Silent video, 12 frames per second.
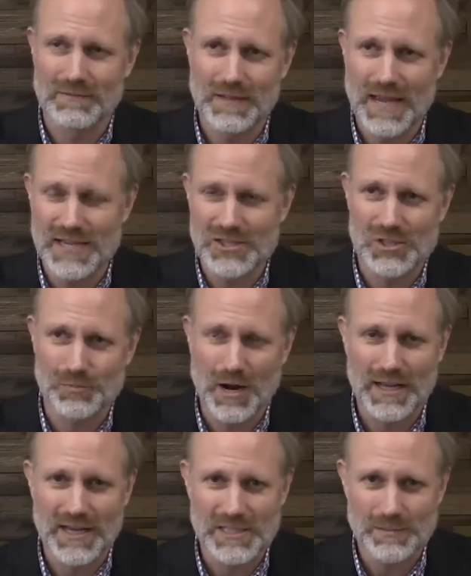cases
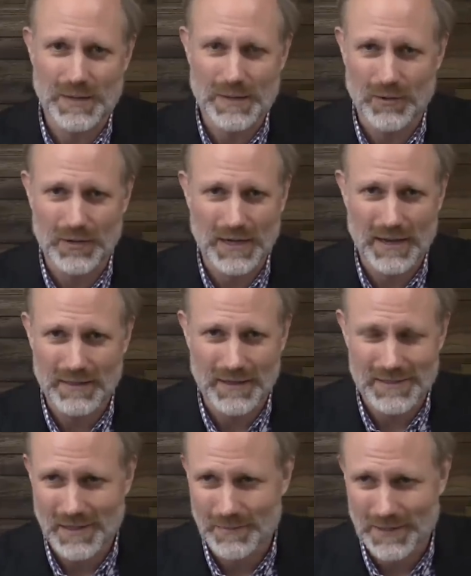brought against people, and I
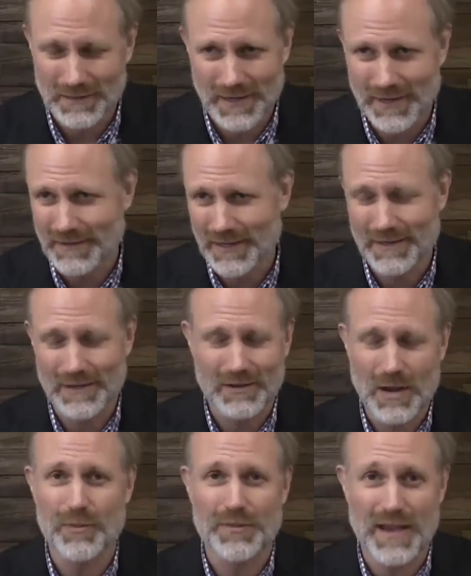think something like I don't know, a
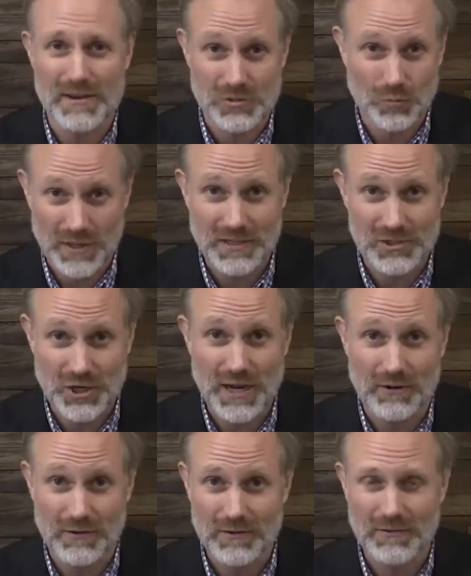couple thousand went to
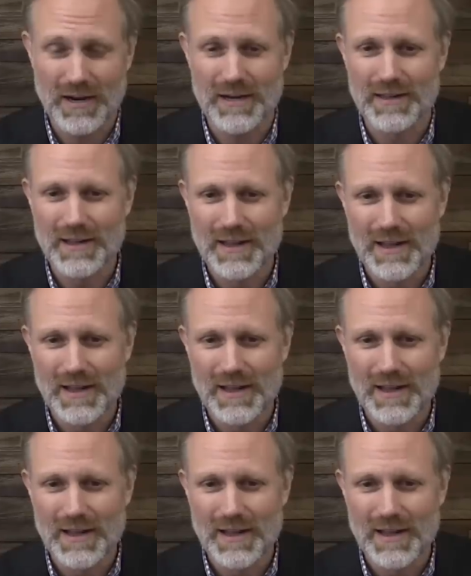jail, right?